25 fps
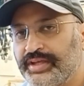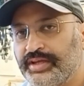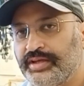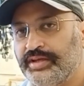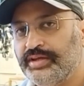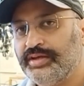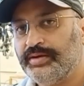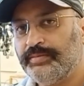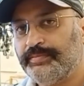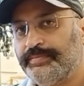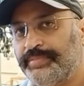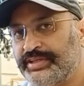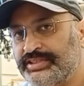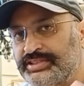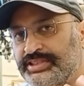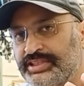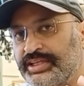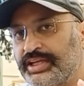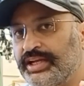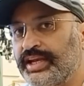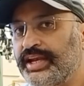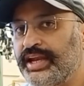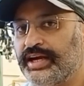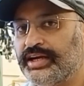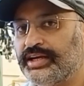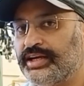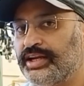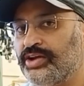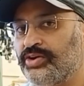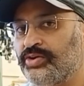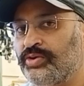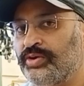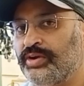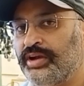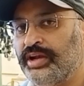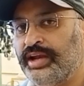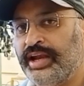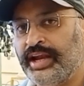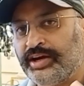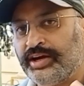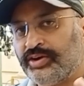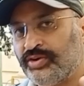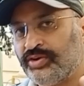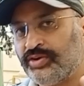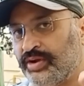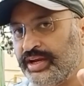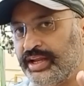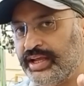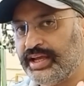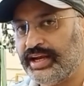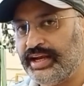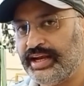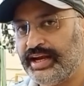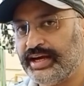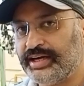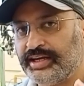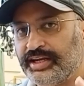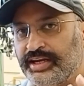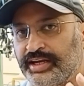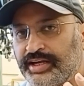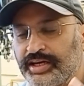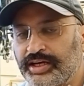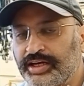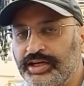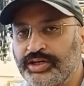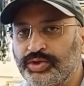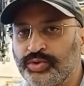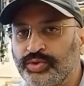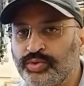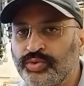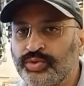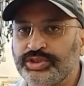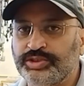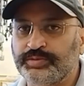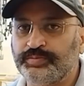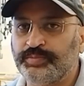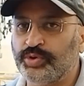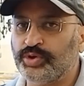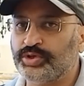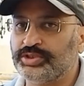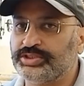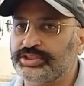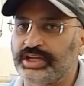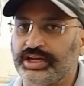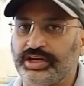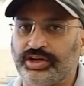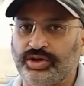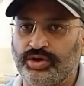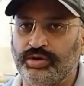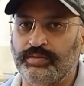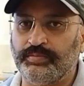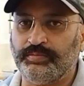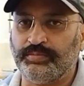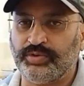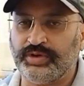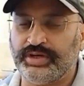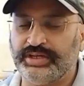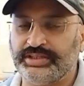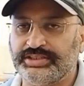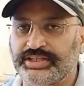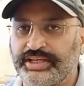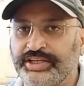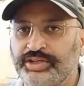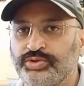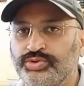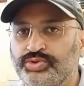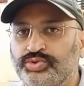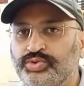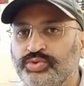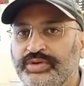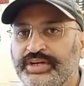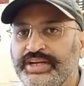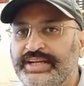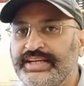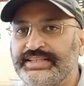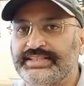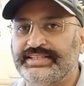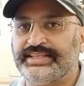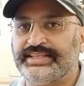precision electronic and electrical tools, books and components. I used to resell